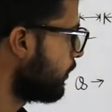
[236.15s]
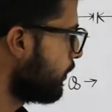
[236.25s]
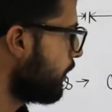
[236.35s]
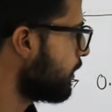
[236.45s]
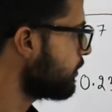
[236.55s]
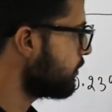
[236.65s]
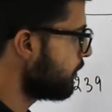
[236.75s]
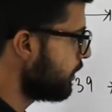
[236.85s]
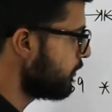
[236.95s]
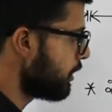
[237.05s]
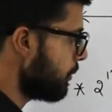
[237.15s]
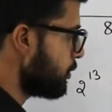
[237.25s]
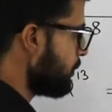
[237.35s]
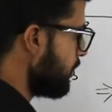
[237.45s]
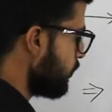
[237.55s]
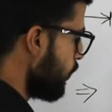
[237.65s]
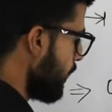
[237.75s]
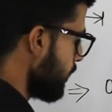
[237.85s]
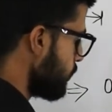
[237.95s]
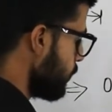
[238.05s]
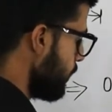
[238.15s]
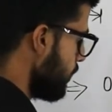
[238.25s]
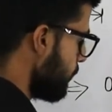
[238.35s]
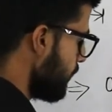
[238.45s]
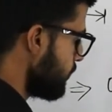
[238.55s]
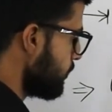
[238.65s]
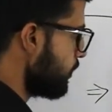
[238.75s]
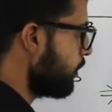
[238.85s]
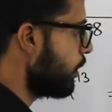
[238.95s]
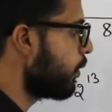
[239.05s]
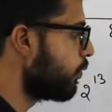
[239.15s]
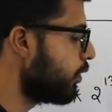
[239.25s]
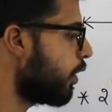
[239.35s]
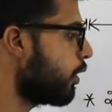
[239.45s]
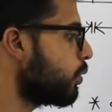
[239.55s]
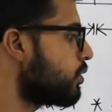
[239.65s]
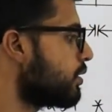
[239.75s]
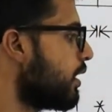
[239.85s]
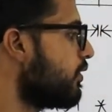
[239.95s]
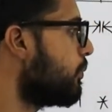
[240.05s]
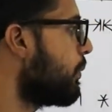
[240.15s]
Let us leave some space for exponent bits. We want to save